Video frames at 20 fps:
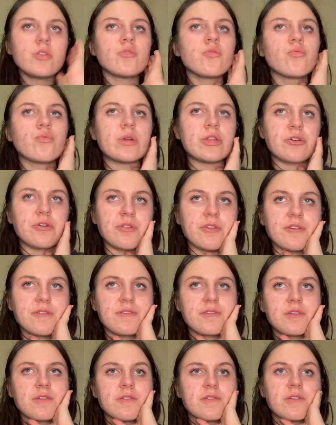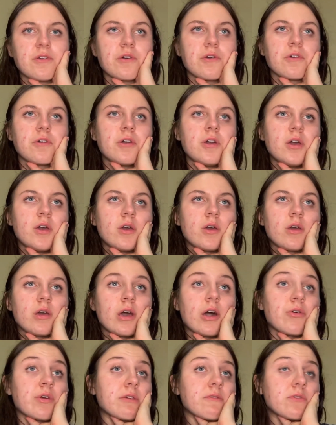We know this. So
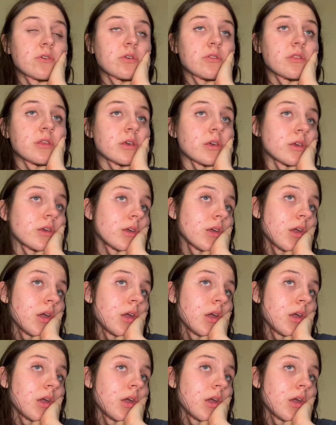I'll give you the